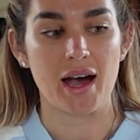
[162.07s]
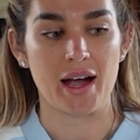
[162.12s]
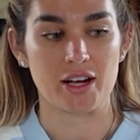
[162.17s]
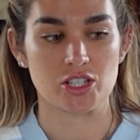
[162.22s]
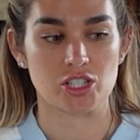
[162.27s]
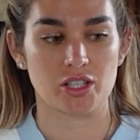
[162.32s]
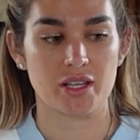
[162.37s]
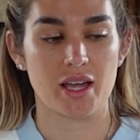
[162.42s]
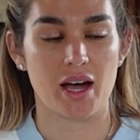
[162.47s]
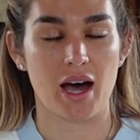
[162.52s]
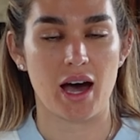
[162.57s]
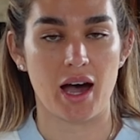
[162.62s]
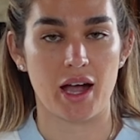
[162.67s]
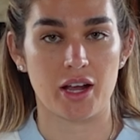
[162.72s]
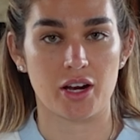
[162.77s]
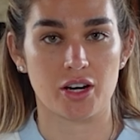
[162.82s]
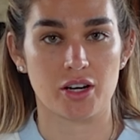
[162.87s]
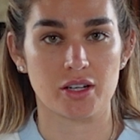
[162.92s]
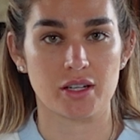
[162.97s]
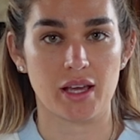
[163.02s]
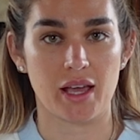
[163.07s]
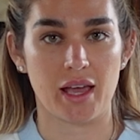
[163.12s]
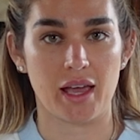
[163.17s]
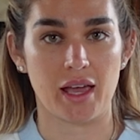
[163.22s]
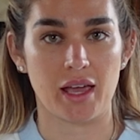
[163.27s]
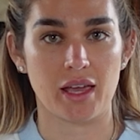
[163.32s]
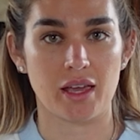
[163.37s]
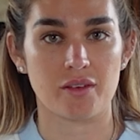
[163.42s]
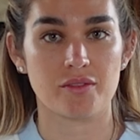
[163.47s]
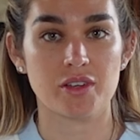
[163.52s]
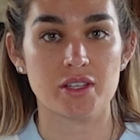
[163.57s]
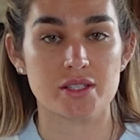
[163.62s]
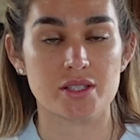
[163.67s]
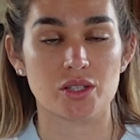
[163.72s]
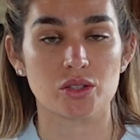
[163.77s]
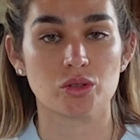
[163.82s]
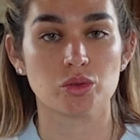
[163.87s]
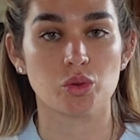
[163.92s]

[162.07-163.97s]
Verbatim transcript: actually hired a visa